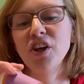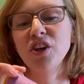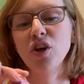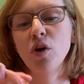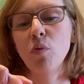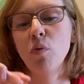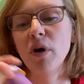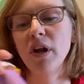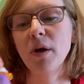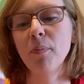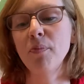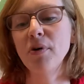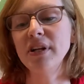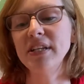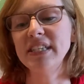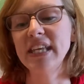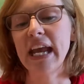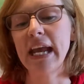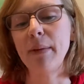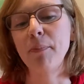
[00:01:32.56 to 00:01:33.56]
you'll want to
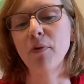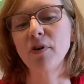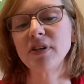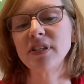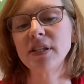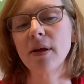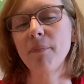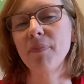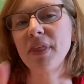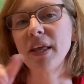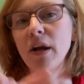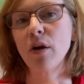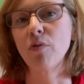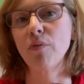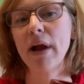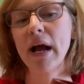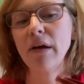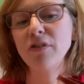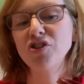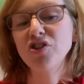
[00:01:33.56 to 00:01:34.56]
put tape or something
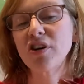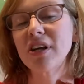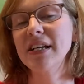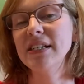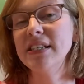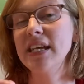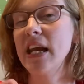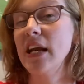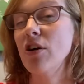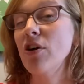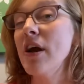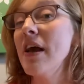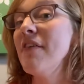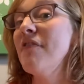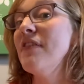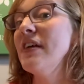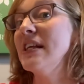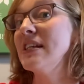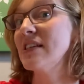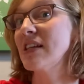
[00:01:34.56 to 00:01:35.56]
around your container
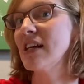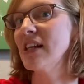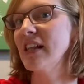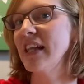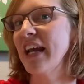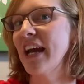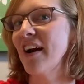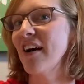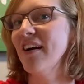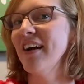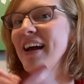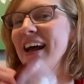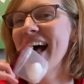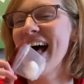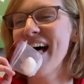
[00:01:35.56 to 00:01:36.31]
if it is clear.